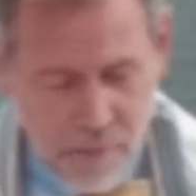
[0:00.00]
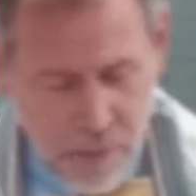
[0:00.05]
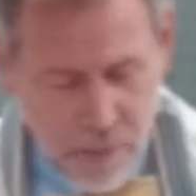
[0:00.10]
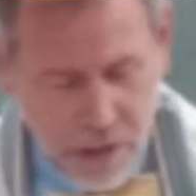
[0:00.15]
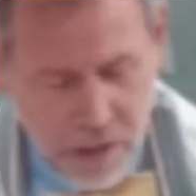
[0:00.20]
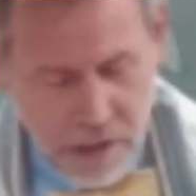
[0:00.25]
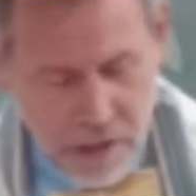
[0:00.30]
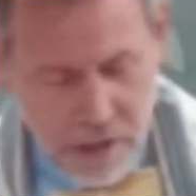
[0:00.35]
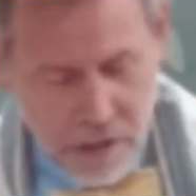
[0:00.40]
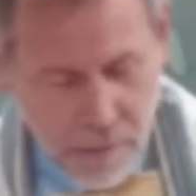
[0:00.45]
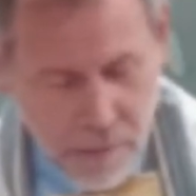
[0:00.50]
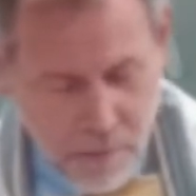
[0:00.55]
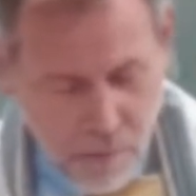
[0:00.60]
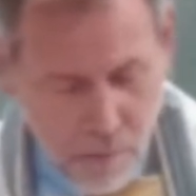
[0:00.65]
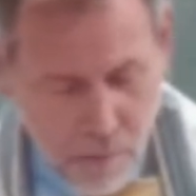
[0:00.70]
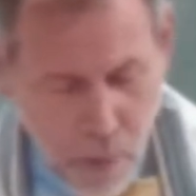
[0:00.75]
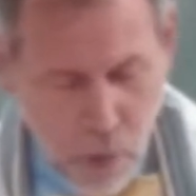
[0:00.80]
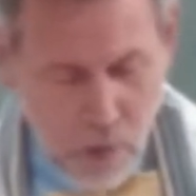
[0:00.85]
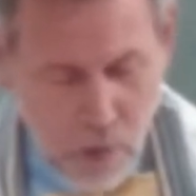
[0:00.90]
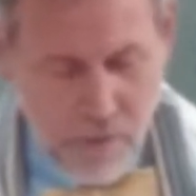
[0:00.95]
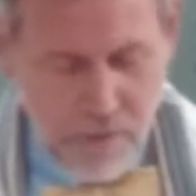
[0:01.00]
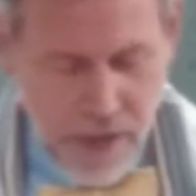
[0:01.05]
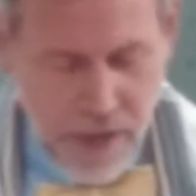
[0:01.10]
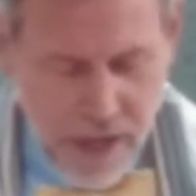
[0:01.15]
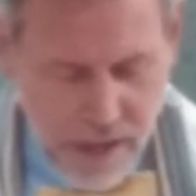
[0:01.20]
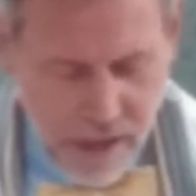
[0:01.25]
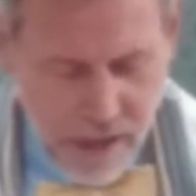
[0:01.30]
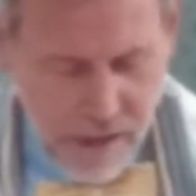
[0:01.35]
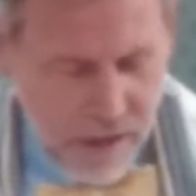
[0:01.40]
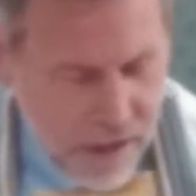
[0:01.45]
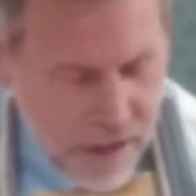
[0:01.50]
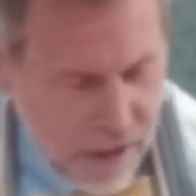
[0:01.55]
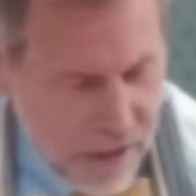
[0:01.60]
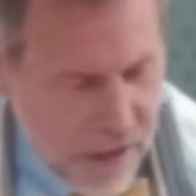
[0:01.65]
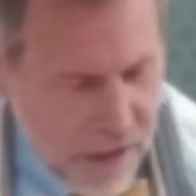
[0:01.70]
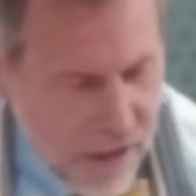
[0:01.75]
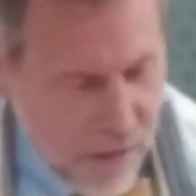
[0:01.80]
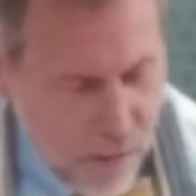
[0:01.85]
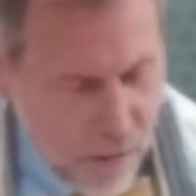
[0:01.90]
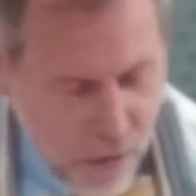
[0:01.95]
politically motivated
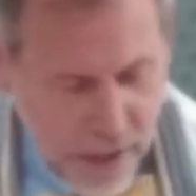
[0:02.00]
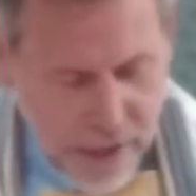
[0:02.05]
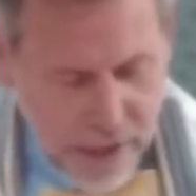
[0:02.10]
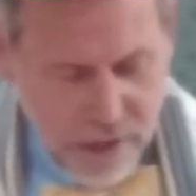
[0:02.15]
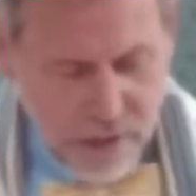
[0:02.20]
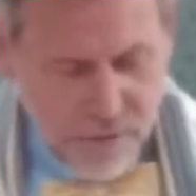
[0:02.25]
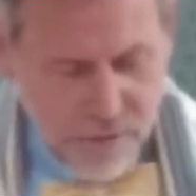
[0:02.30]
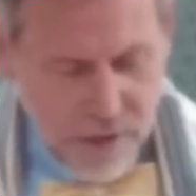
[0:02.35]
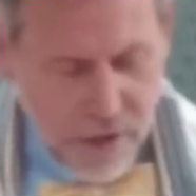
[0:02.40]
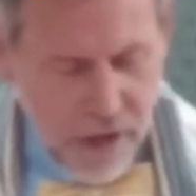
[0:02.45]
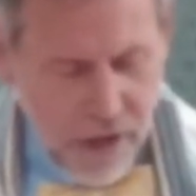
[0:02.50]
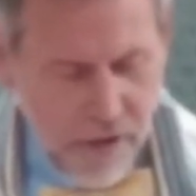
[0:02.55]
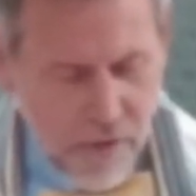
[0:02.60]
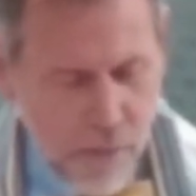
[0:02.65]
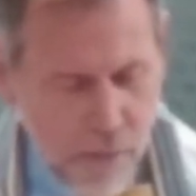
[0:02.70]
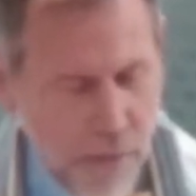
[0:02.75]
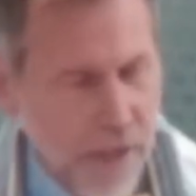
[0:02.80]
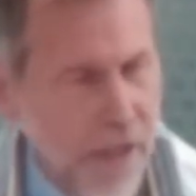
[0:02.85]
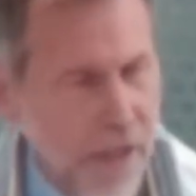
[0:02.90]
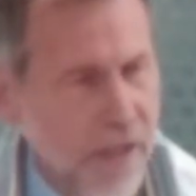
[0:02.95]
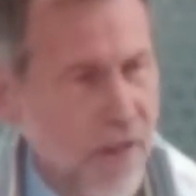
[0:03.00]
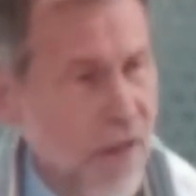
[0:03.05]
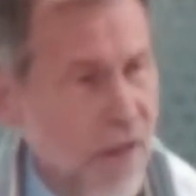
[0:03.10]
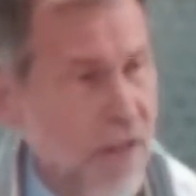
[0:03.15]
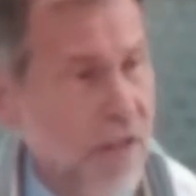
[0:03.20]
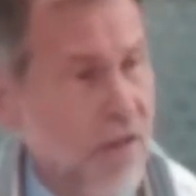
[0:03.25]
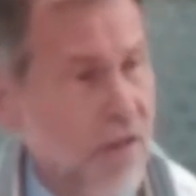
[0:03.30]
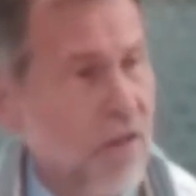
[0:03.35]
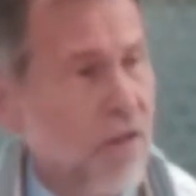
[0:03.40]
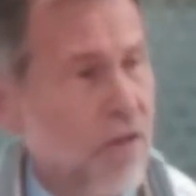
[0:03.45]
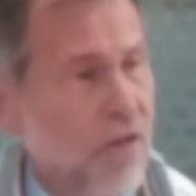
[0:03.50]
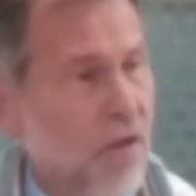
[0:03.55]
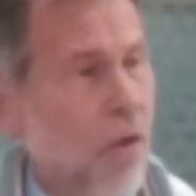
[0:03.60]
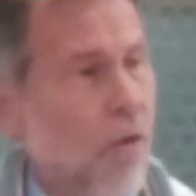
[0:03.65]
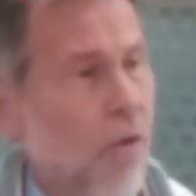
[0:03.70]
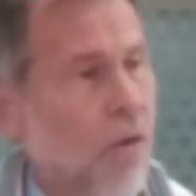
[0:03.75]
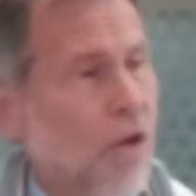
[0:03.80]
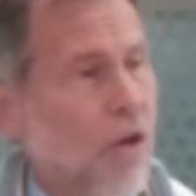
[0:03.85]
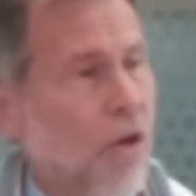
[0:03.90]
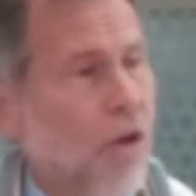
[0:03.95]
branch of the government, as it is
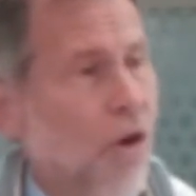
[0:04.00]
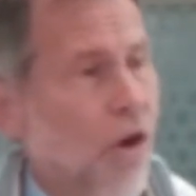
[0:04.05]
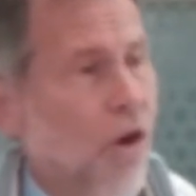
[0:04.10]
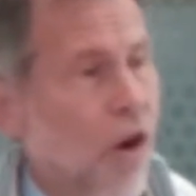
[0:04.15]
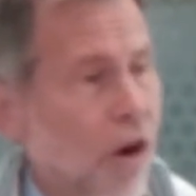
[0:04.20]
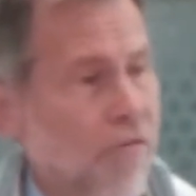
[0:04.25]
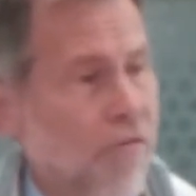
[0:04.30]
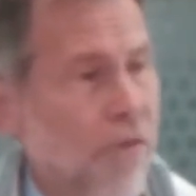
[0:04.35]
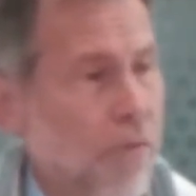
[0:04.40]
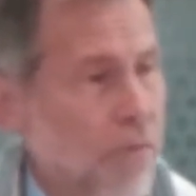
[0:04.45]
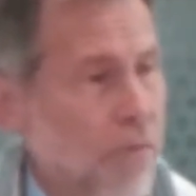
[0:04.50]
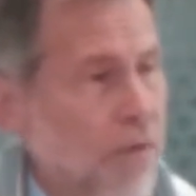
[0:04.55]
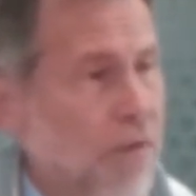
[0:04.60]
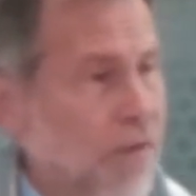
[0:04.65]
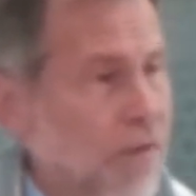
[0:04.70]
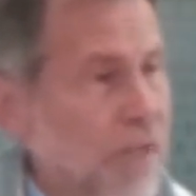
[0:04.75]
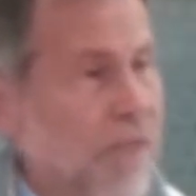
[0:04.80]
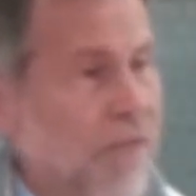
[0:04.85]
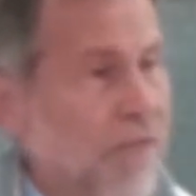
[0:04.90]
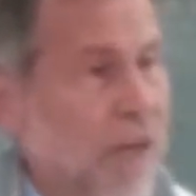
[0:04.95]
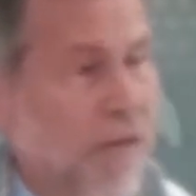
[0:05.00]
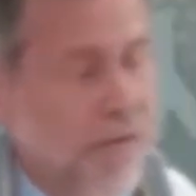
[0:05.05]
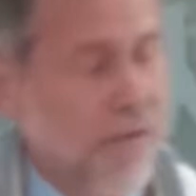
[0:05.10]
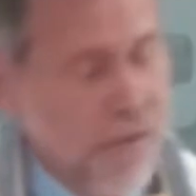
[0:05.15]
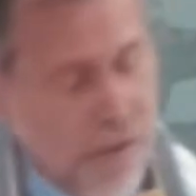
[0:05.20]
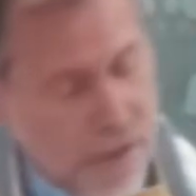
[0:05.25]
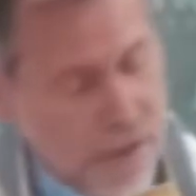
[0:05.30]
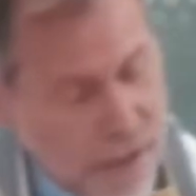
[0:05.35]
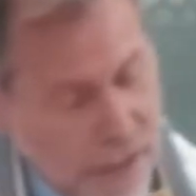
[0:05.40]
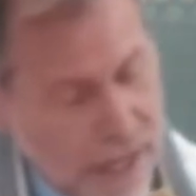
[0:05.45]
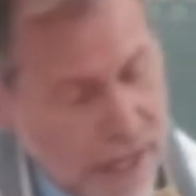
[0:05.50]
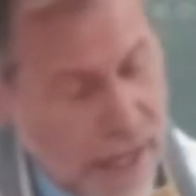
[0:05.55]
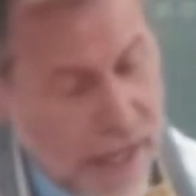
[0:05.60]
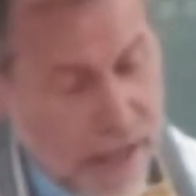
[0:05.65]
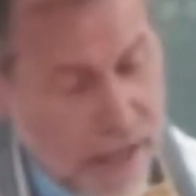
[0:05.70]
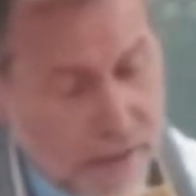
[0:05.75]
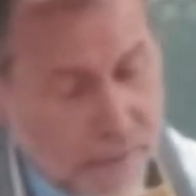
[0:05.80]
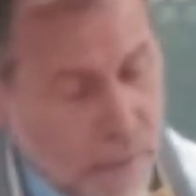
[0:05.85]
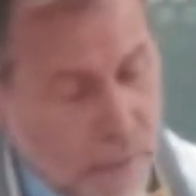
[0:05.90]
so often perceived of today.